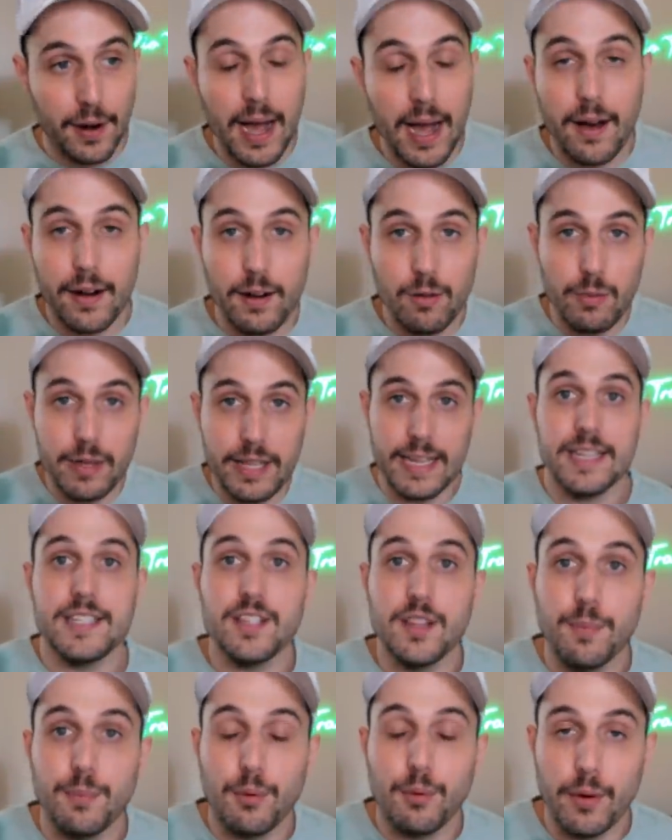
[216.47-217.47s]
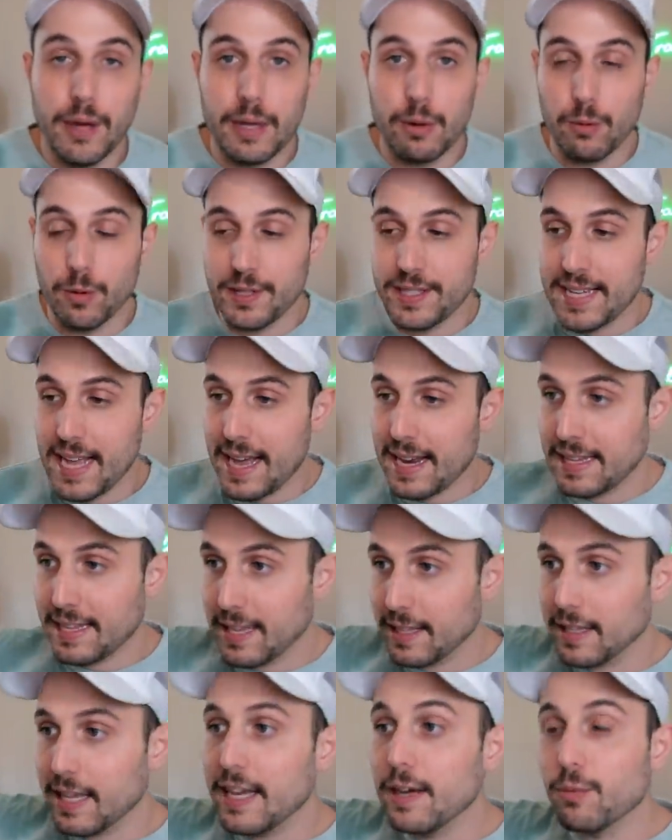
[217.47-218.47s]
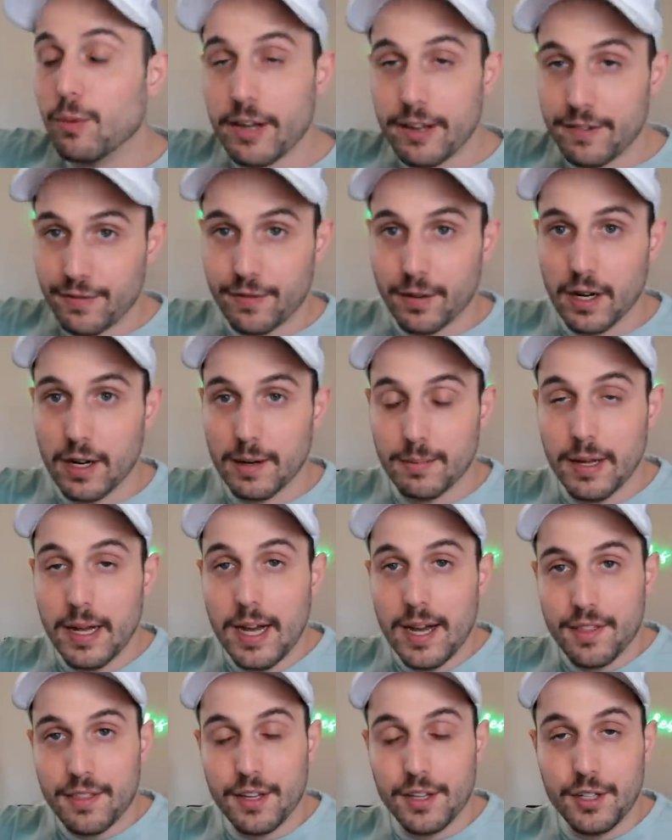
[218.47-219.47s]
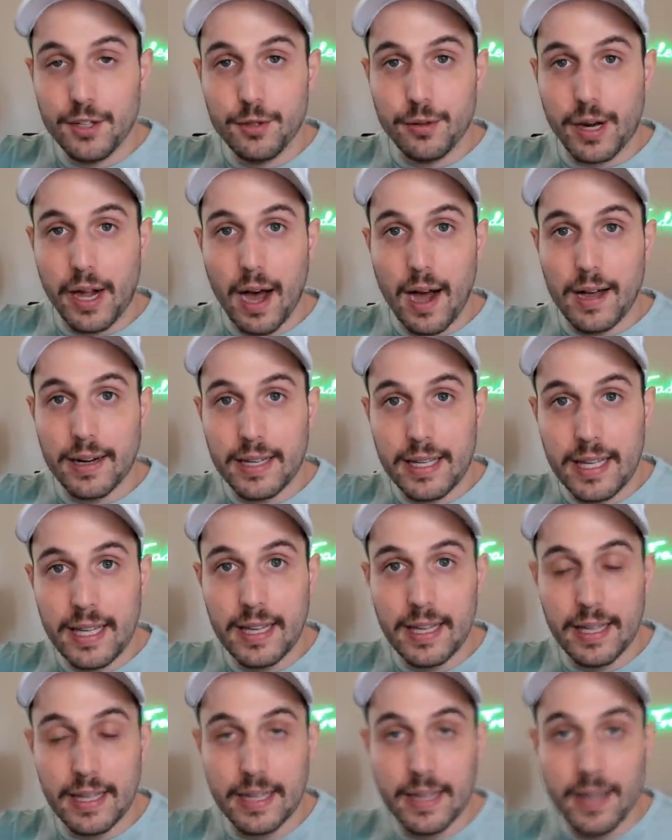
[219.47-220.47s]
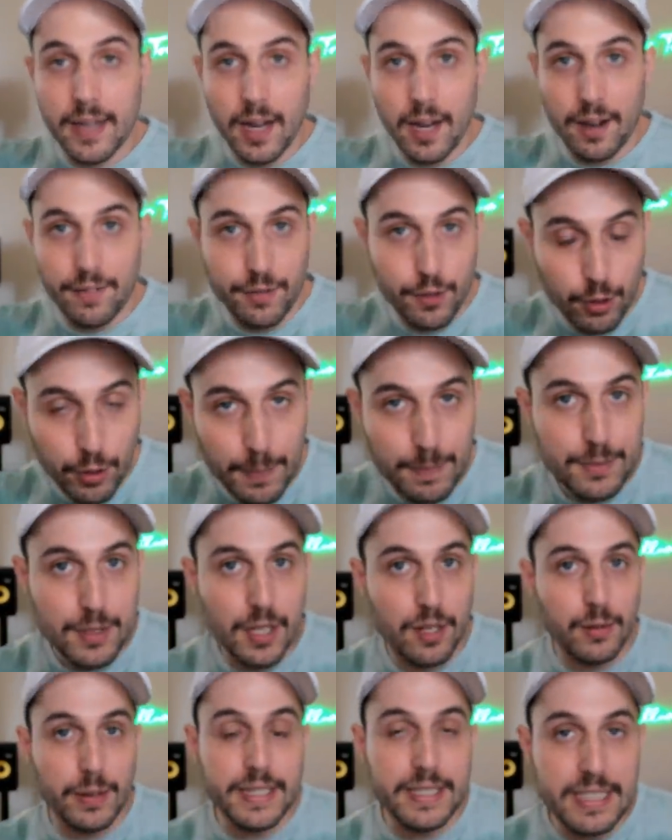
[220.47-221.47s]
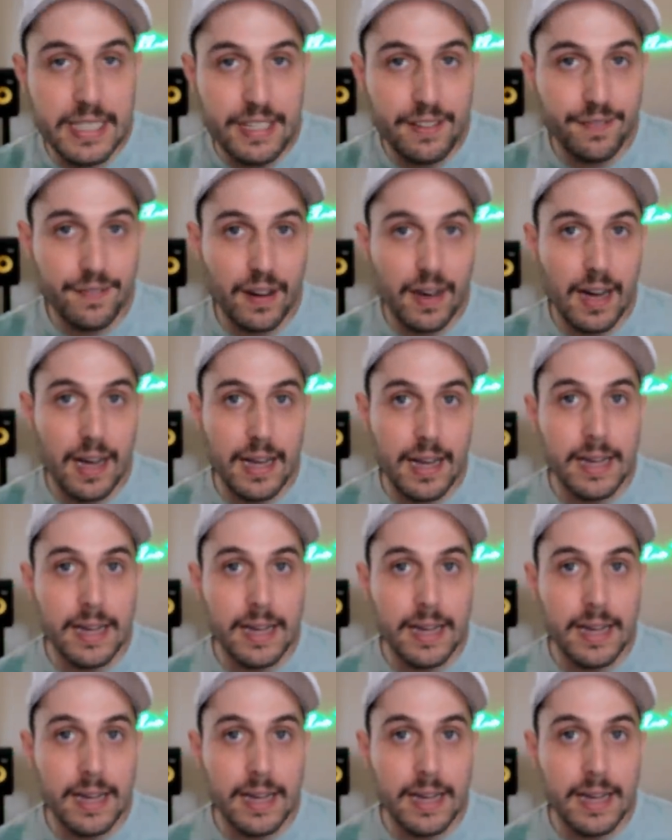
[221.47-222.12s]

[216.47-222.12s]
How did we get to the point where Daniele went from the new god king of crypto and DeFi,